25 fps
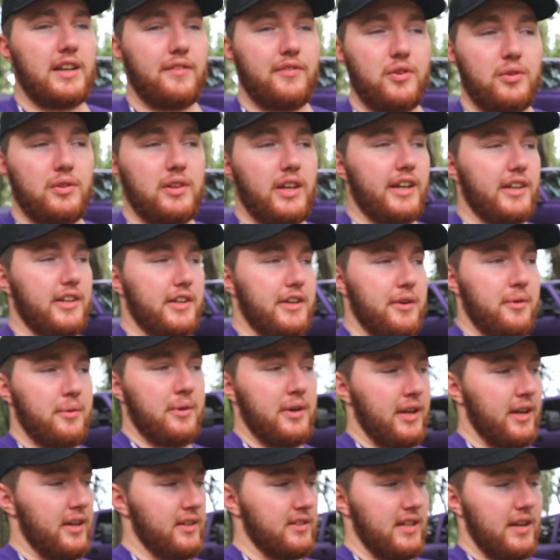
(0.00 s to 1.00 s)
If you'd like
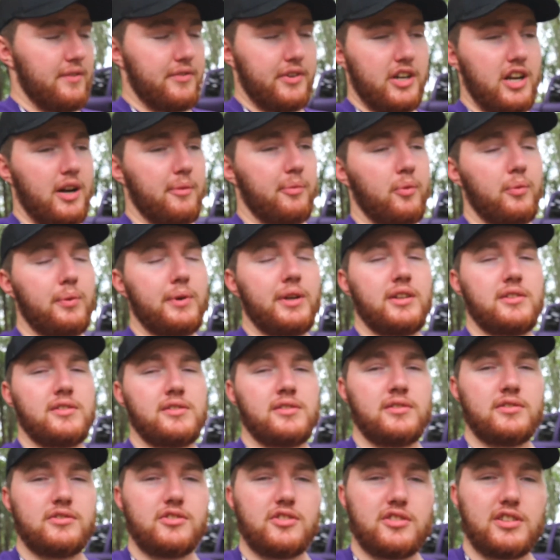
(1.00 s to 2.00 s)
Q&As every couple
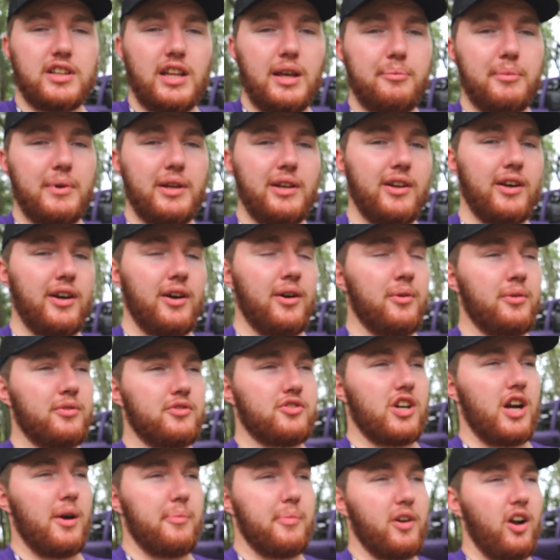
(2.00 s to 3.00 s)
weeks, just let me know.
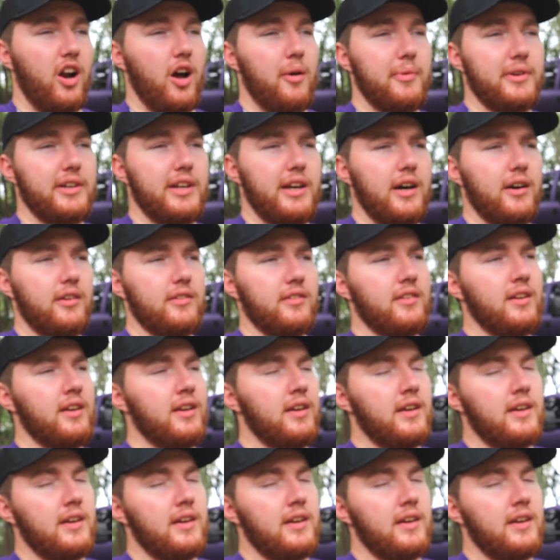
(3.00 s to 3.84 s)
Drop a comment down.